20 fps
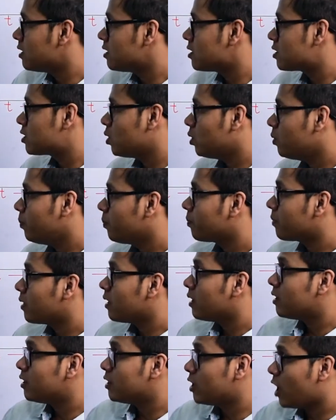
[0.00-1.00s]
So
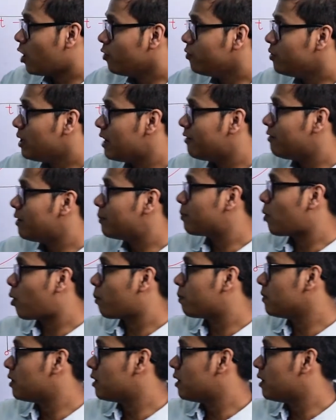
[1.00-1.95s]
now we have a pop,